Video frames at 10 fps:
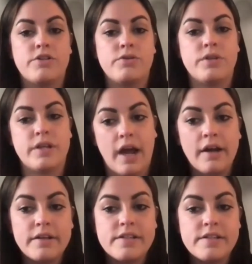to the
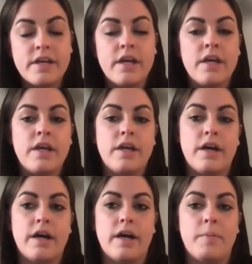next
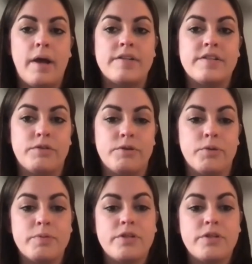as a group.